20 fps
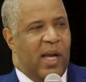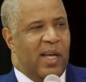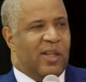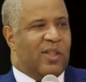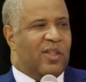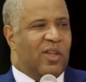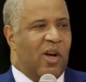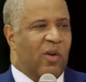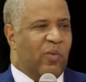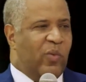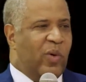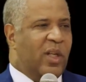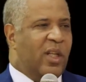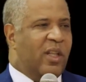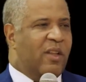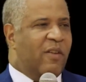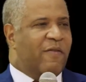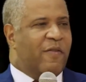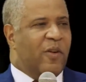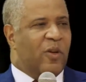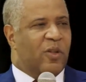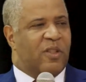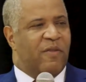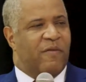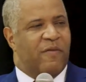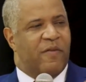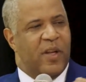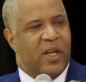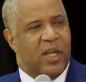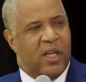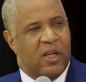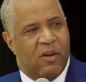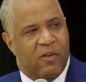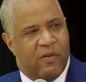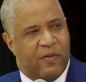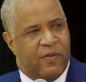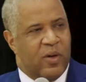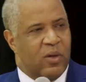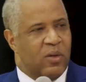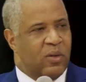I saw really the first video
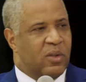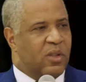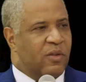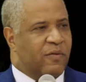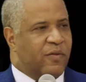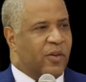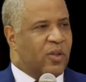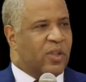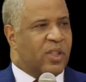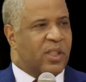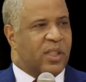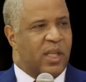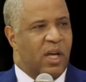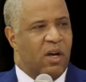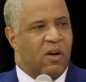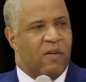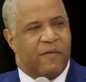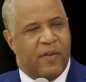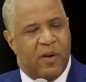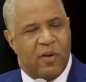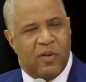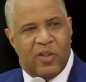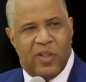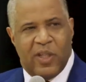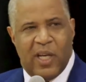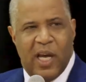phones, the first cell phones.